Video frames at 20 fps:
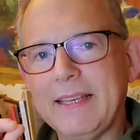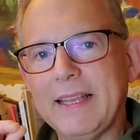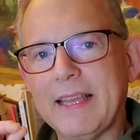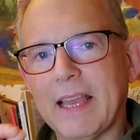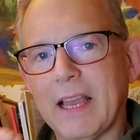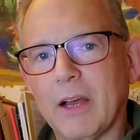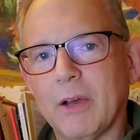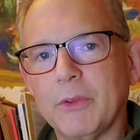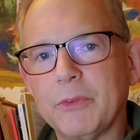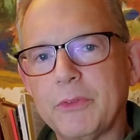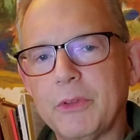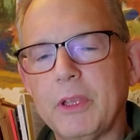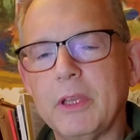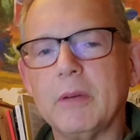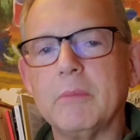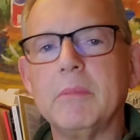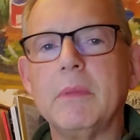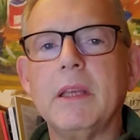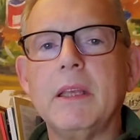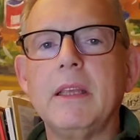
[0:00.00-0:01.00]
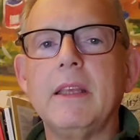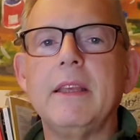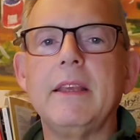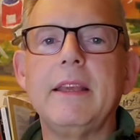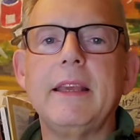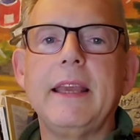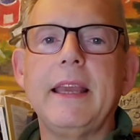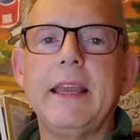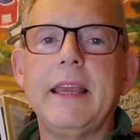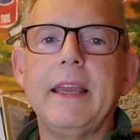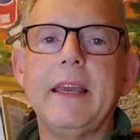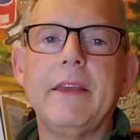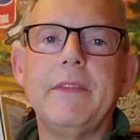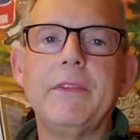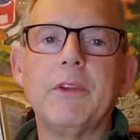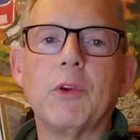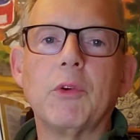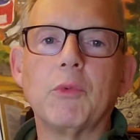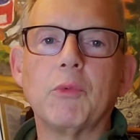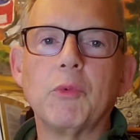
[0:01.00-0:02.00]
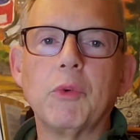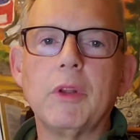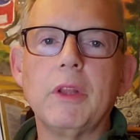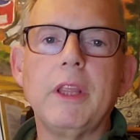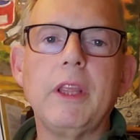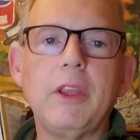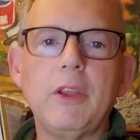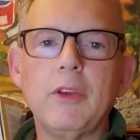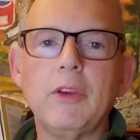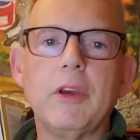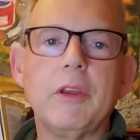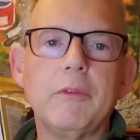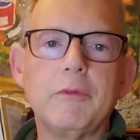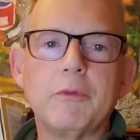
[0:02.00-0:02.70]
calcium, and they're really good